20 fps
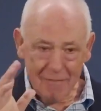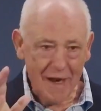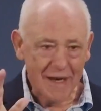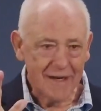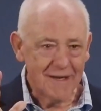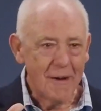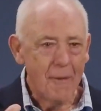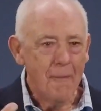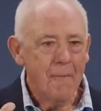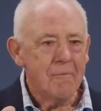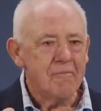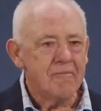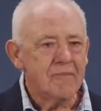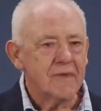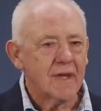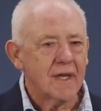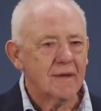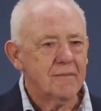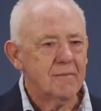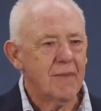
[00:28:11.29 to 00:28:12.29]

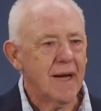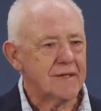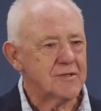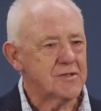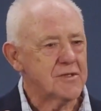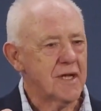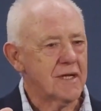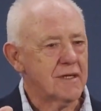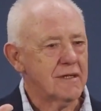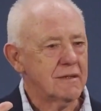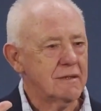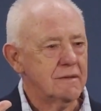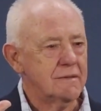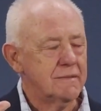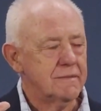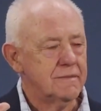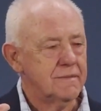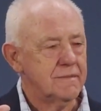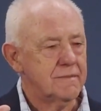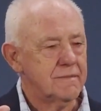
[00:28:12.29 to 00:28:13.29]
But still,
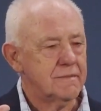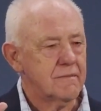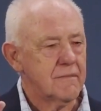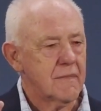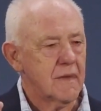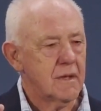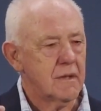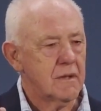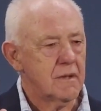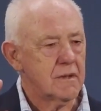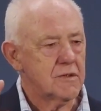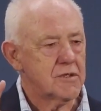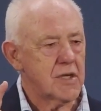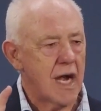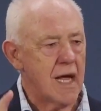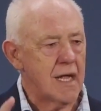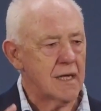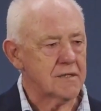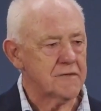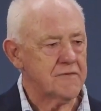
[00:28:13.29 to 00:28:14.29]

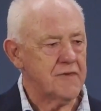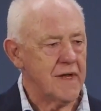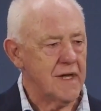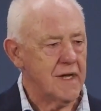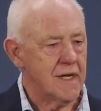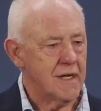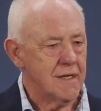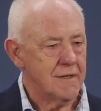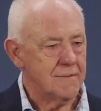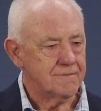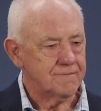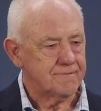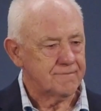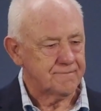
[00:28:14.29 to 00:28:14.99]
Charles Finney,